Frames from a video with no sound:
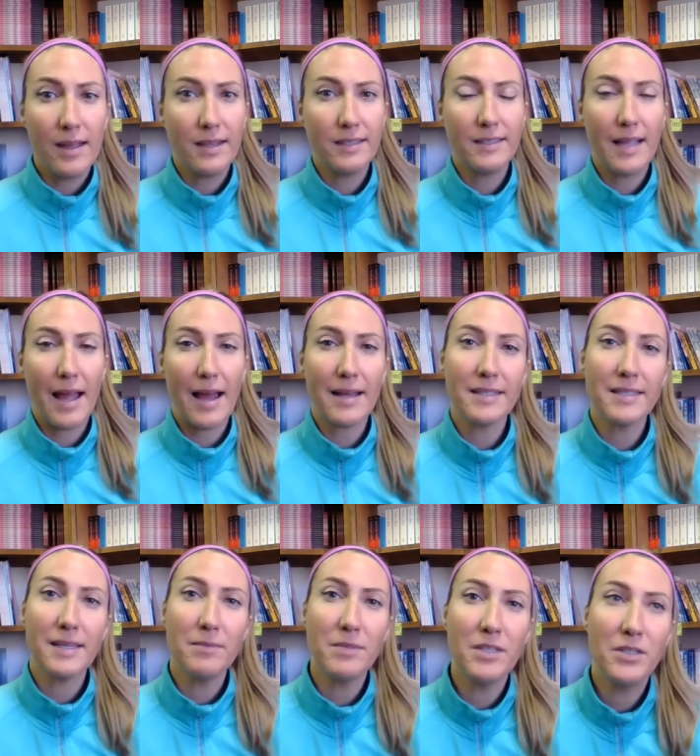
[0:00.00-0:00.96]
is to
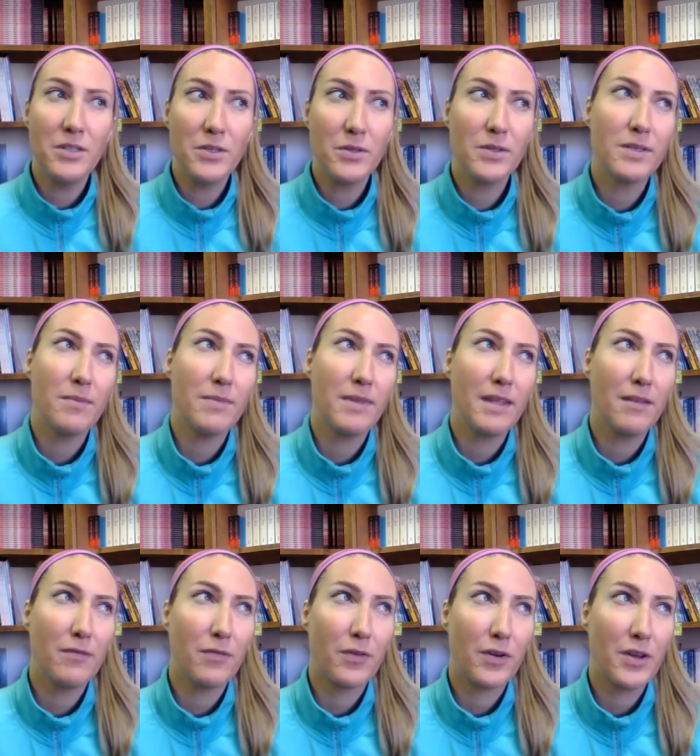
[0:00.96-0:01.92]
ask him to do
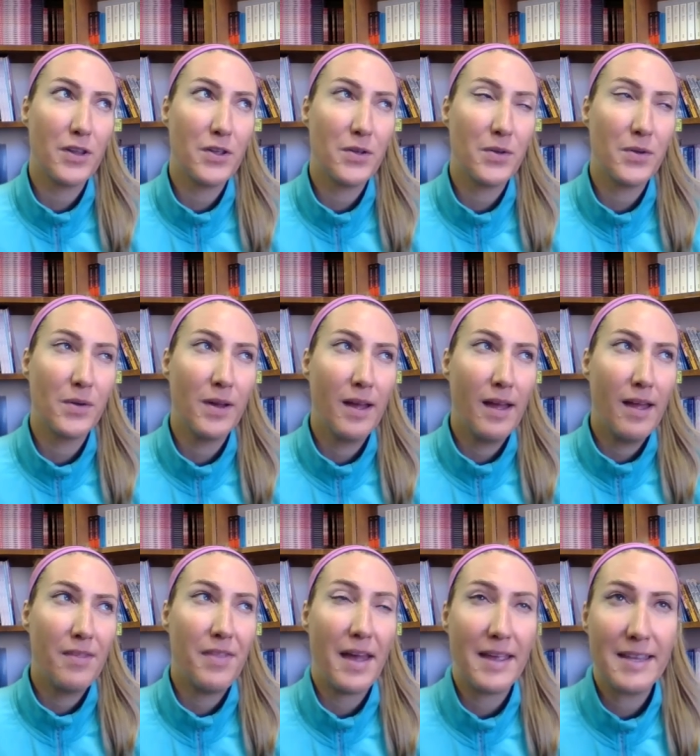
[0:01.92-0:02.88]
something for you
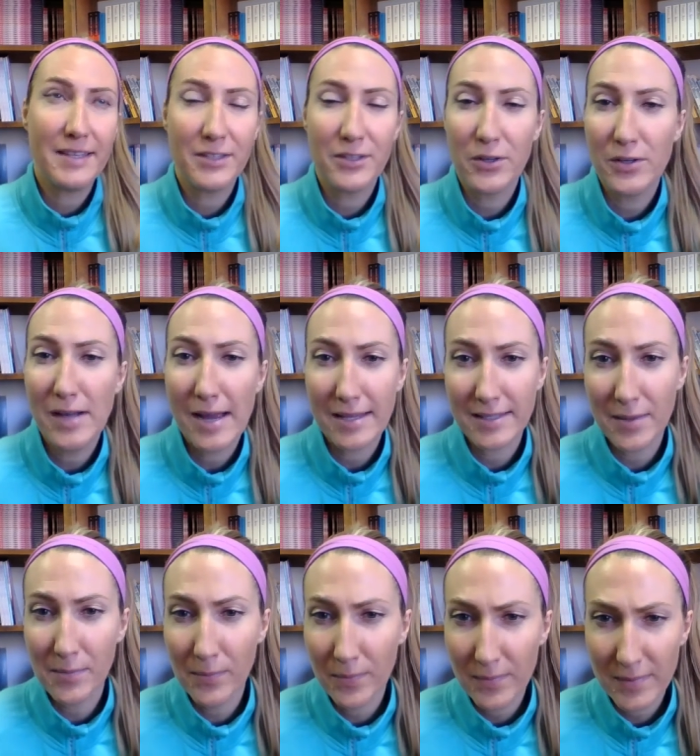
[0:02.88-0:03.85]
that he's good at,
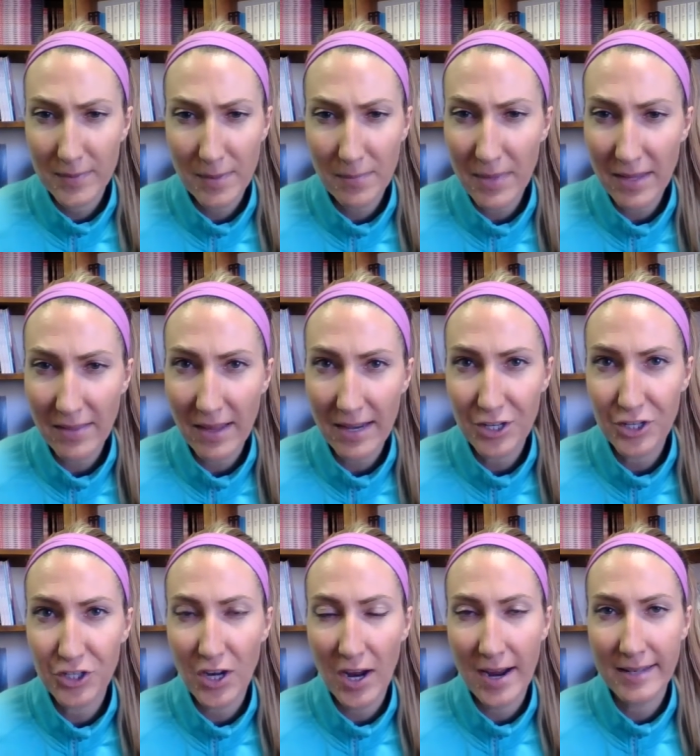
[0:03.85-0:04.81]
some something that he
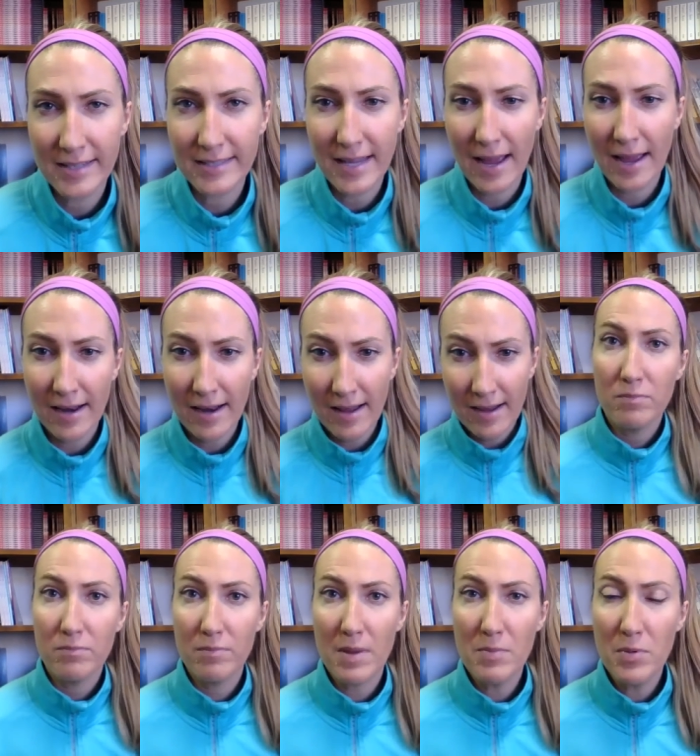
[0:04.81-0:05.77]
shines at
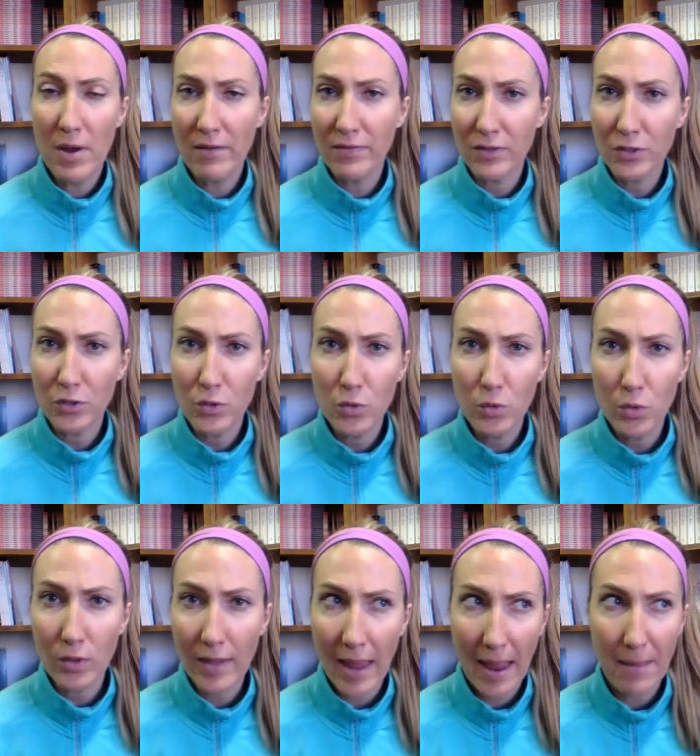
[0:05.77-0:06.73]
maybe you have a
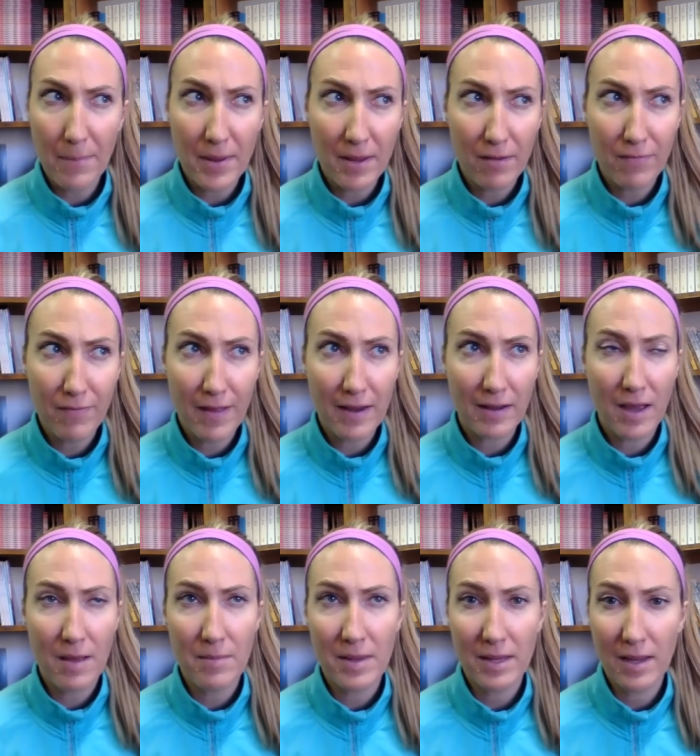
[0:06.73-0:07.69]
school camping event
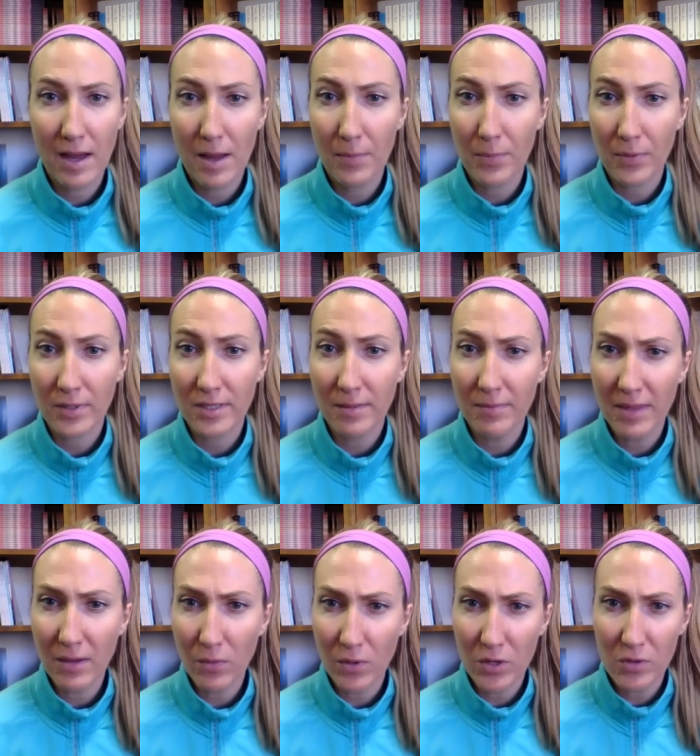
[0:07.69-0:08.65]
coming up or
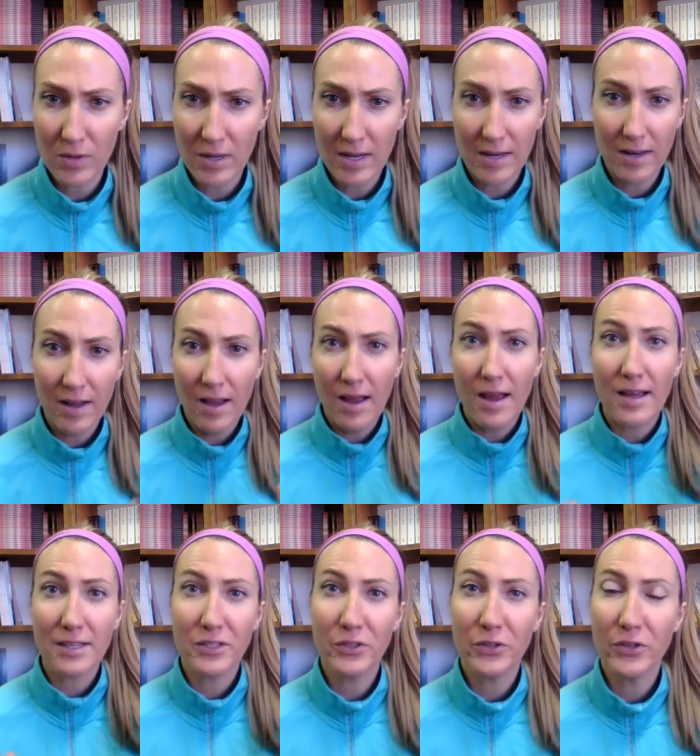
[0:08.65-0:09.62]
something where you need
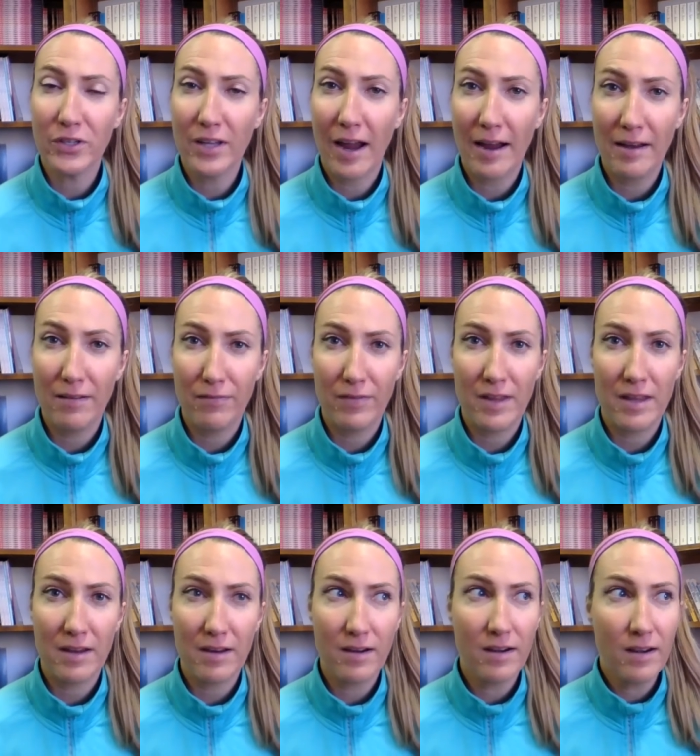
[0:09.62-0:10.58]
a certain kind of
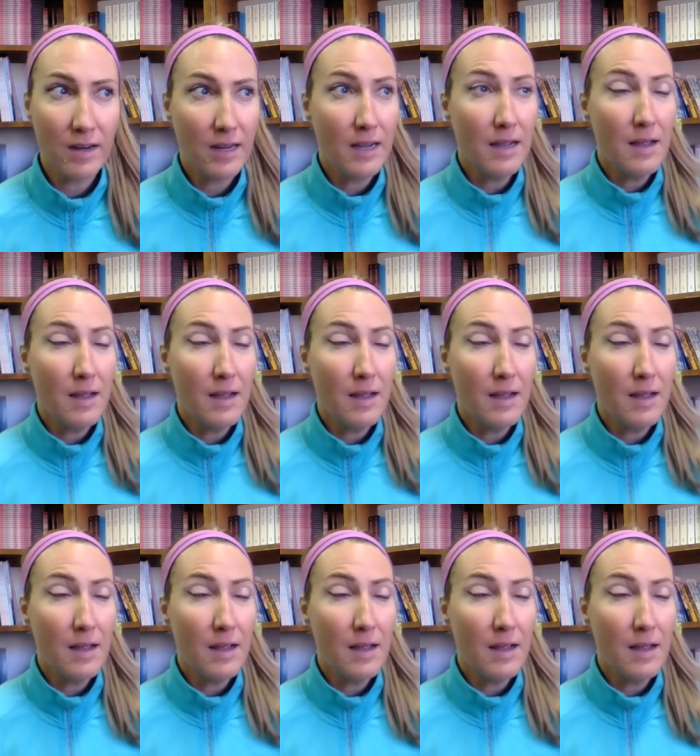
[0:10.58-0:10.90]
gear.